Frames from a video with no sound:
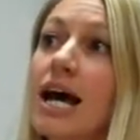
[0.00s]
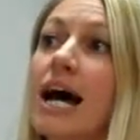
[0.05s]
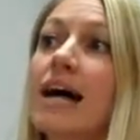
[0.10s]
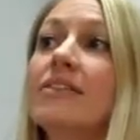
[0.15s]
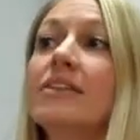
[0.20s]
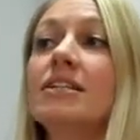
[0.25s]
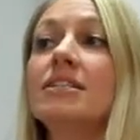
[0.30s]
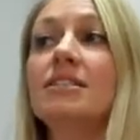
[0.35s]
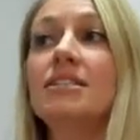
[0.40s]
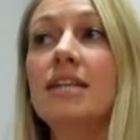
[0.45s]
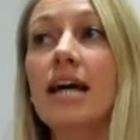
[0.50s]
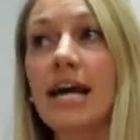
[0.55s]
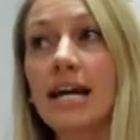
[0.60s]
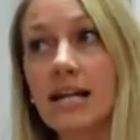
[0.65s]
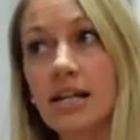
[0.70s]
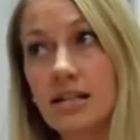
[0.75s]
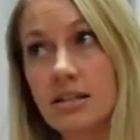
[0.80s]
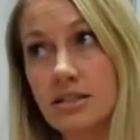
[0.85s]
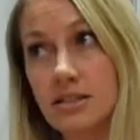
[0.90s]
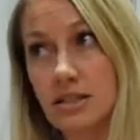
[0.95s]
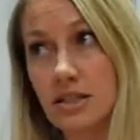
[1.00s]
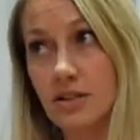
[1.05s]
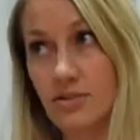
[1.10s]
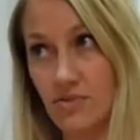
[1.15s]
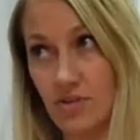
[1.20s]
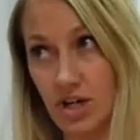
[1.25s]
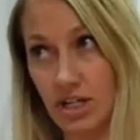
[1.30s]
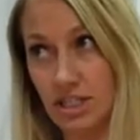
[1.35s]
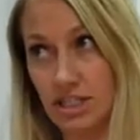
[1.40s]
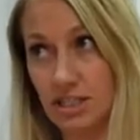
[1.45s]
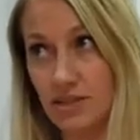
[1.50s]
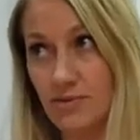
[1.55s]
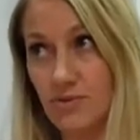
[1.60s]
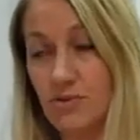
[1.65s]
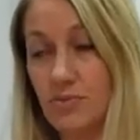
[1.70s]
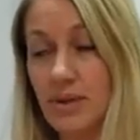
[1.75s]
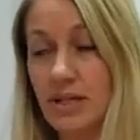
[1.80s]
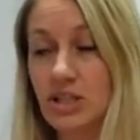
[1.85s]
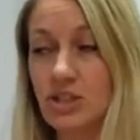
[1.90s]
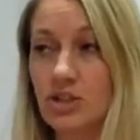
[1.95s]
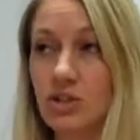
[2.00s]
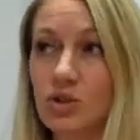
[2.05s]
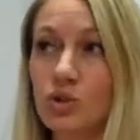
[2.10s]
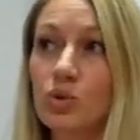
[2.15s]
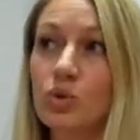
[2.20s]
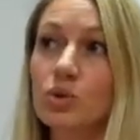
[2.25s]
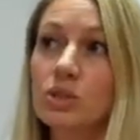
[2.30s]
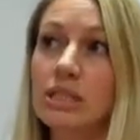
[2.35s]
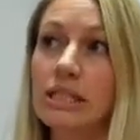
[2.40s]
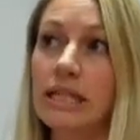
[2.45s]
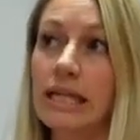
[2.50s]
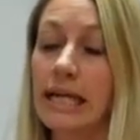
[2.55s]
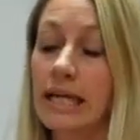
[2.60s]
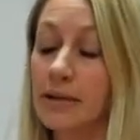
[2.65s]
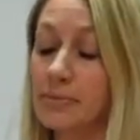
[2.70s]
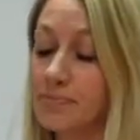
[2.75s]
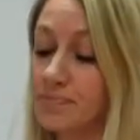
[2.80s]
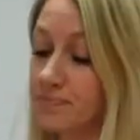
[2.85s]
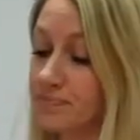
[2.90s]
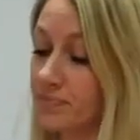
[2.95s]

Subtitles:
and then tailored advice and information accordingly.